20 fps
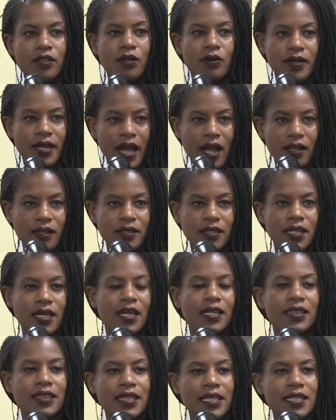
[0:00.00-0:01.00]
locality
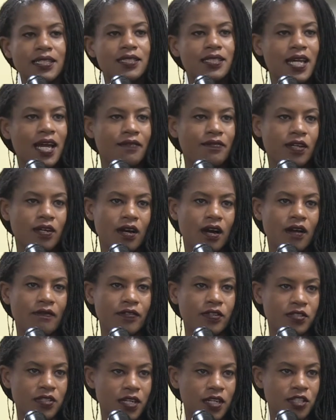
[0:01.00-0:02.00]
at least have the
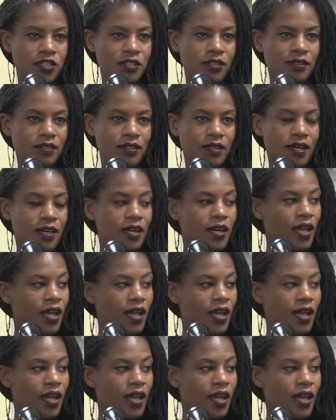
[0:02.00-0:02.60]
conversation